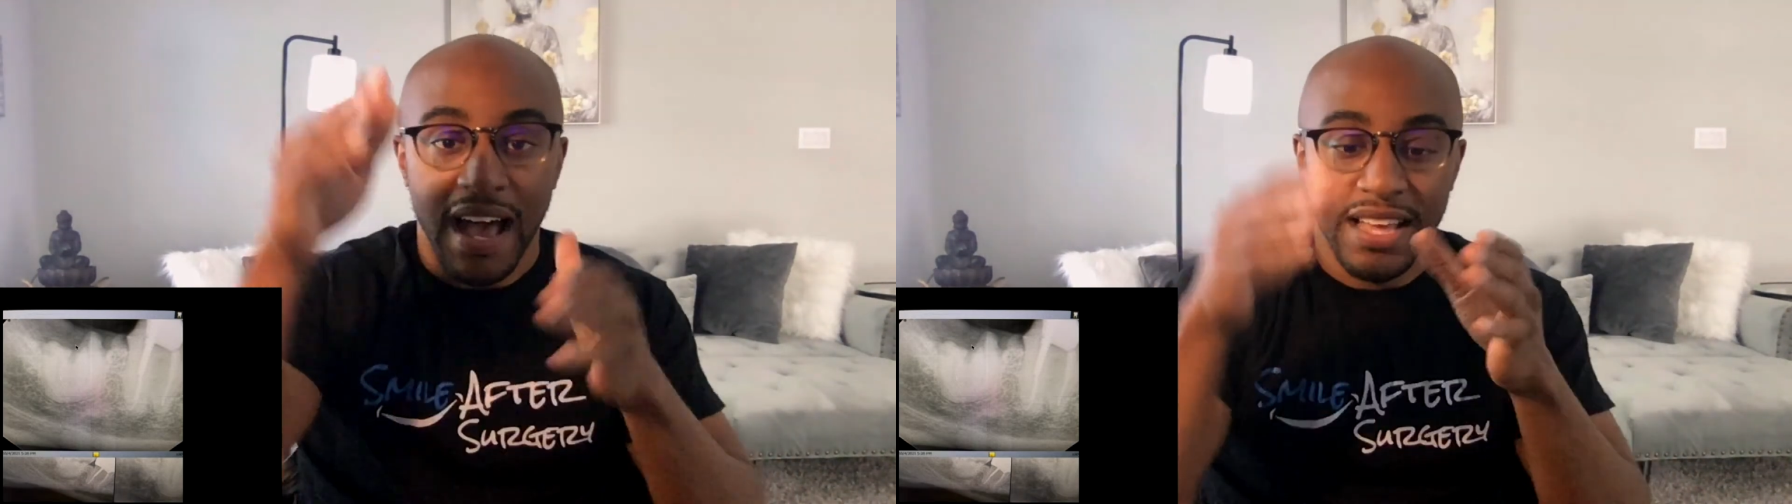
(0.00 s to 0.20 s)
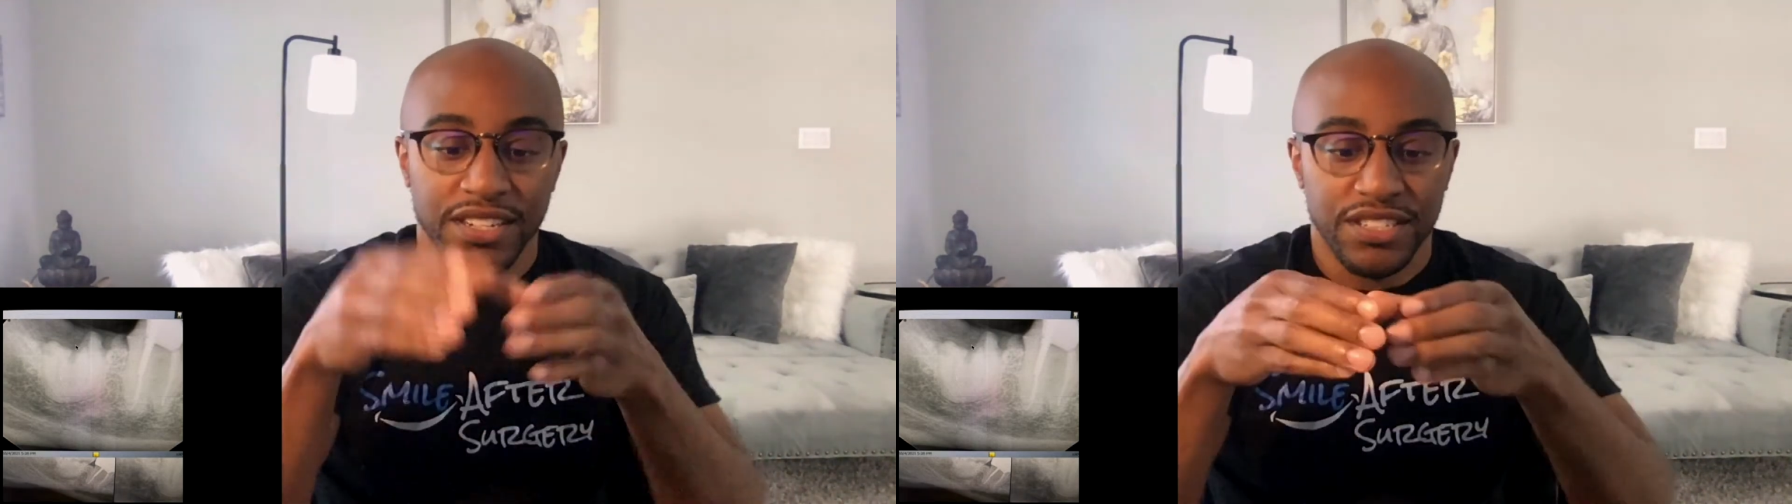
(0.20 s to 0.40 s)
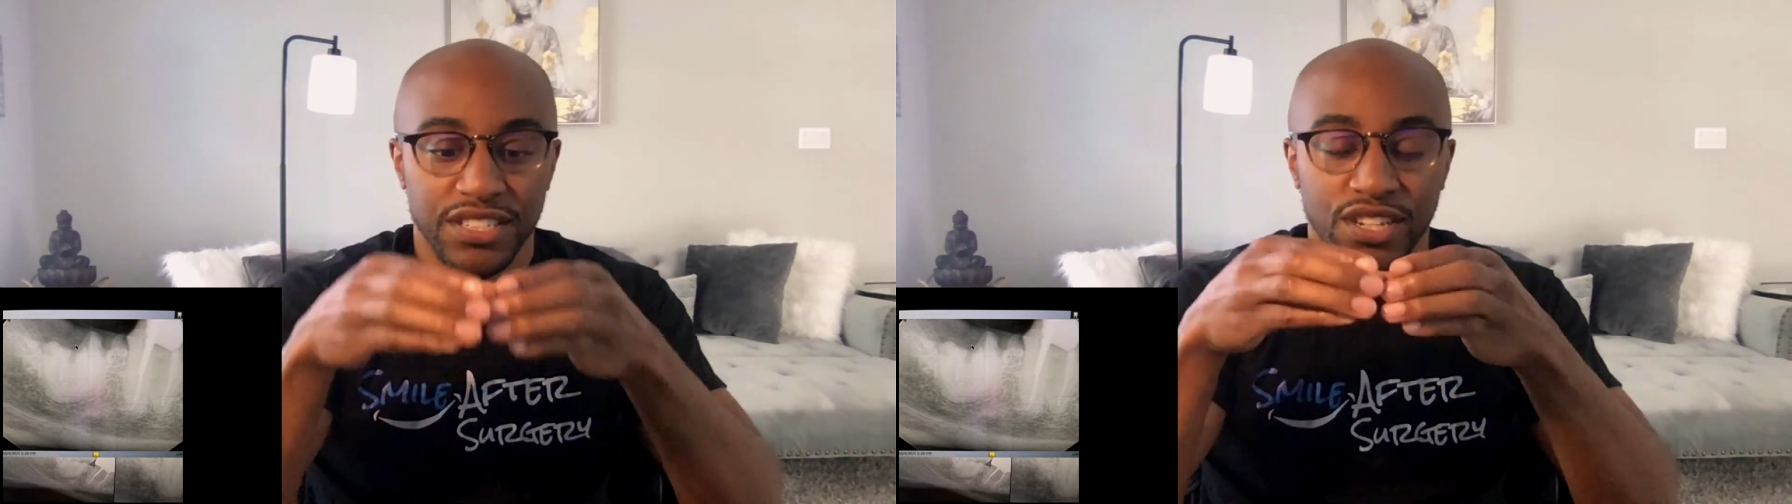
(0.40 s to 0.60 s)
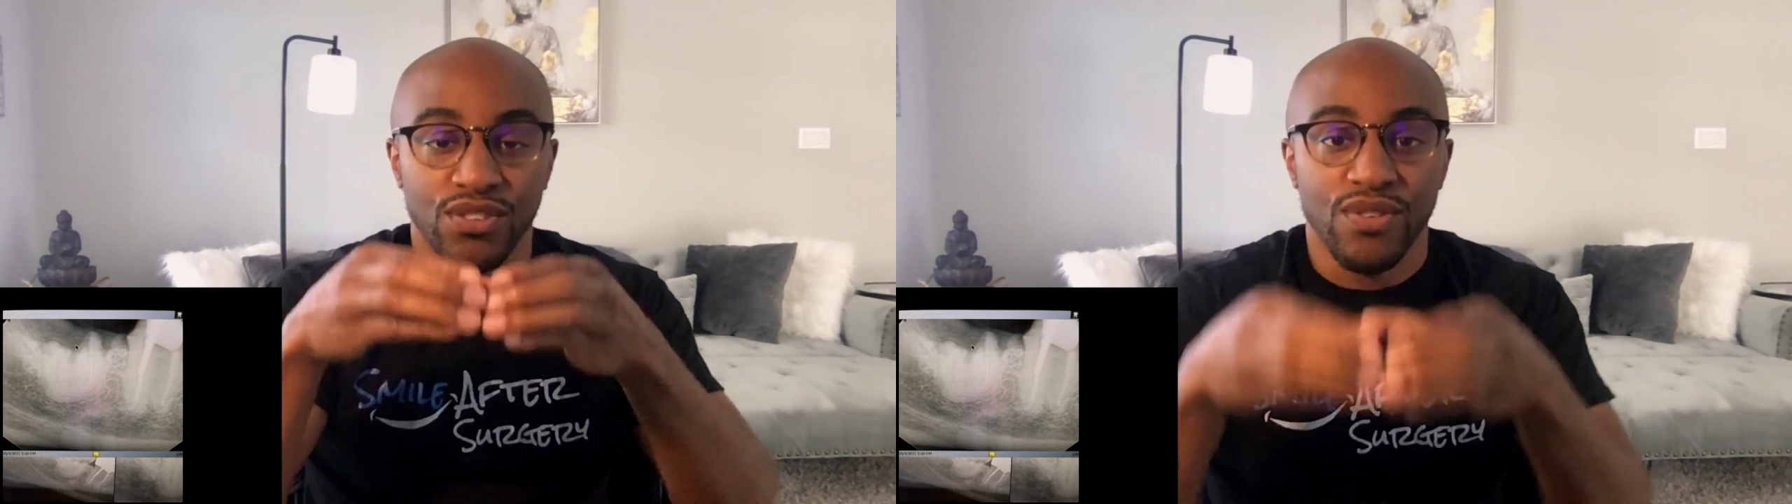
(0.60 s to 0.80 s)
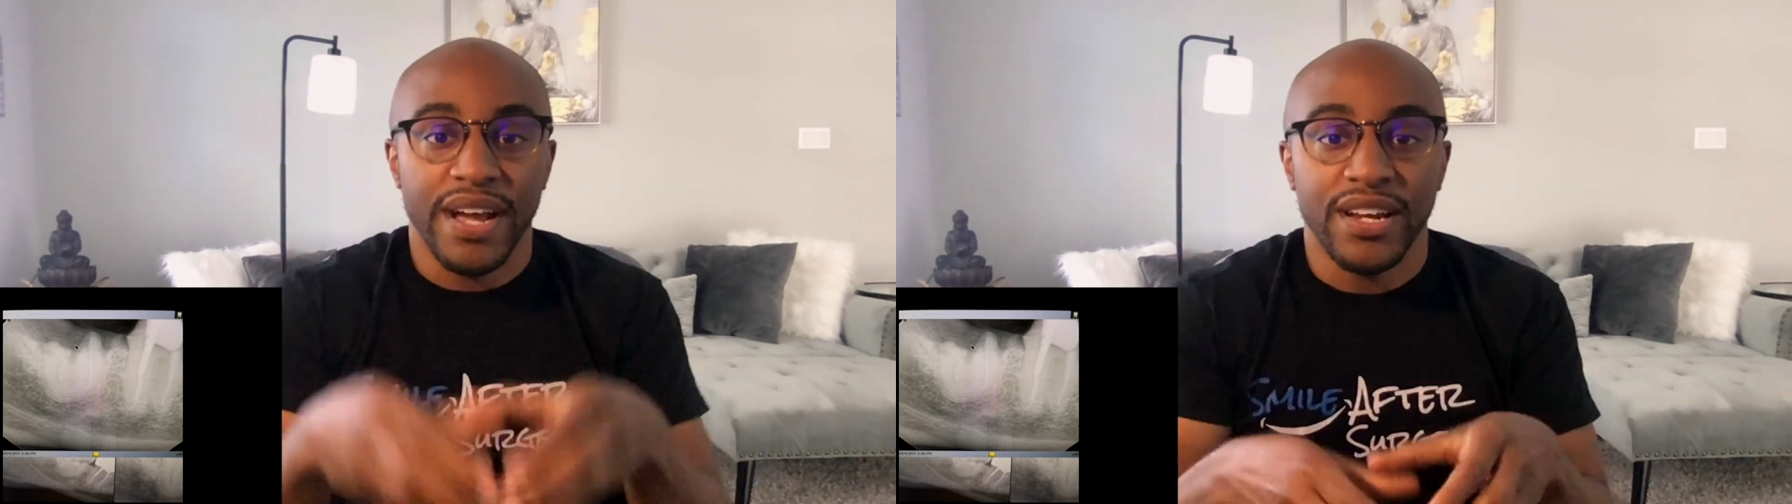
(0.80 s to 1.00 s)
it's just a
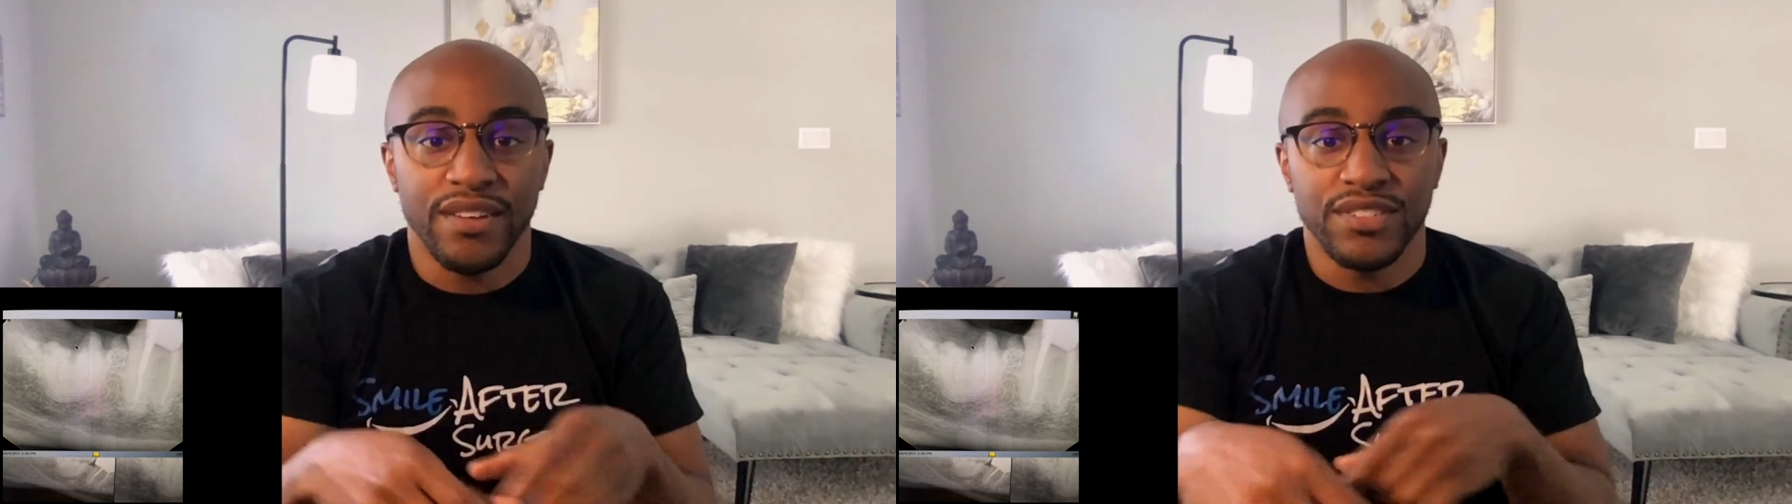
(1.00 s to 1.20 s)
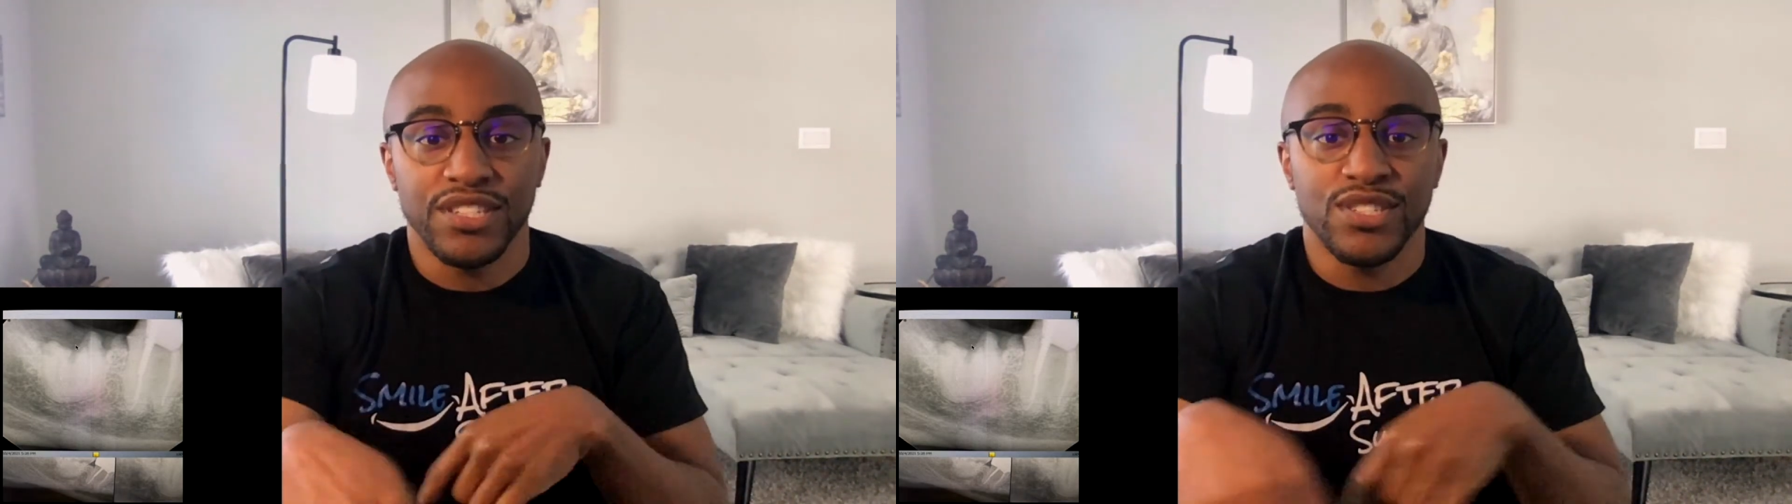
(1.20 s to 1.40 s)
crater of just